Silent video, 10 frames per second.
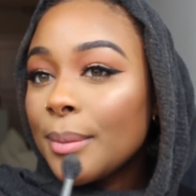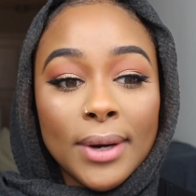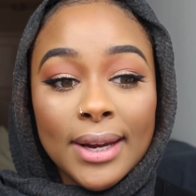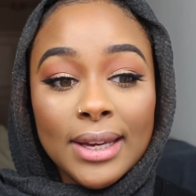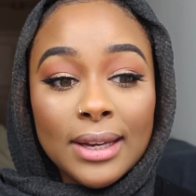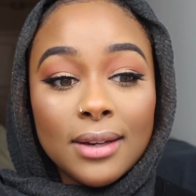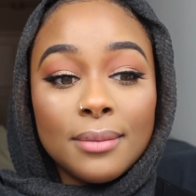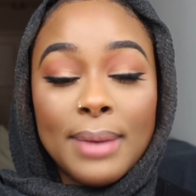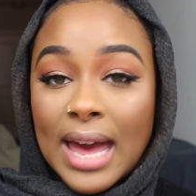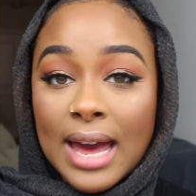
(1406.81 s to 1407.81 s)
When I
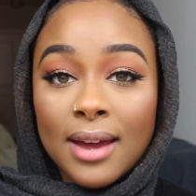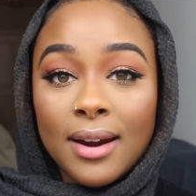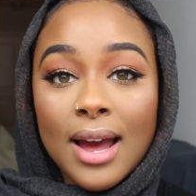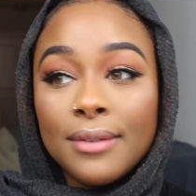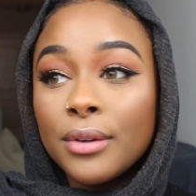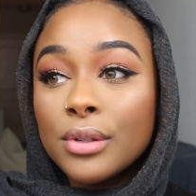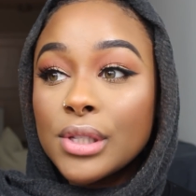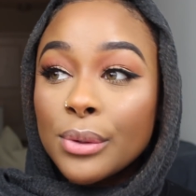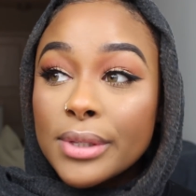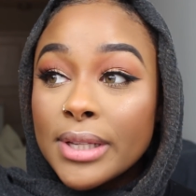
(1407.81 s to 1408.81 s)
eat bad, I feel
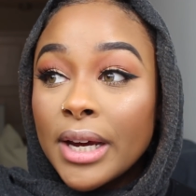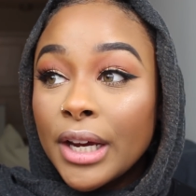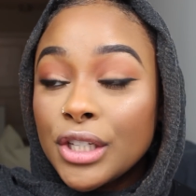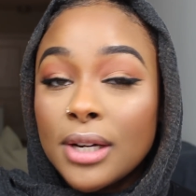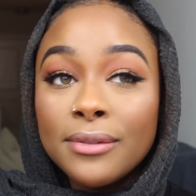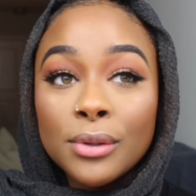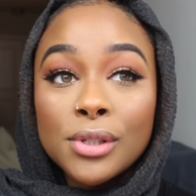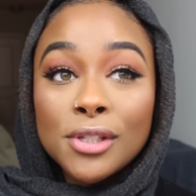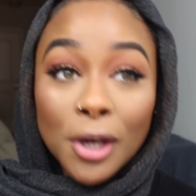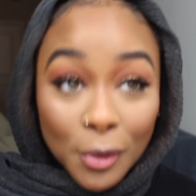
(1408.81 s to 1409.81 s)
so sluggish. I feel
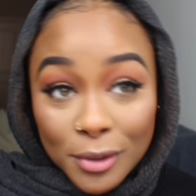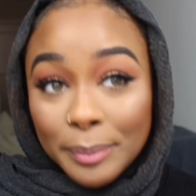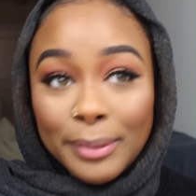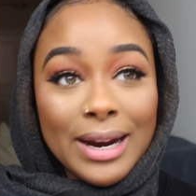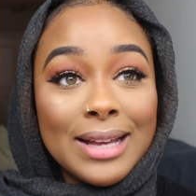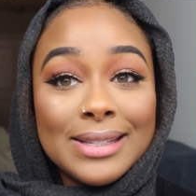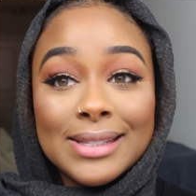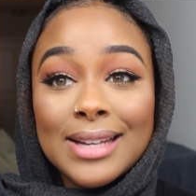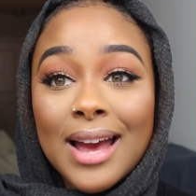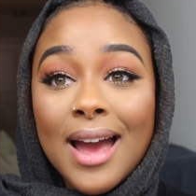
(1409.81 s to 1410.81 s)
so depressed.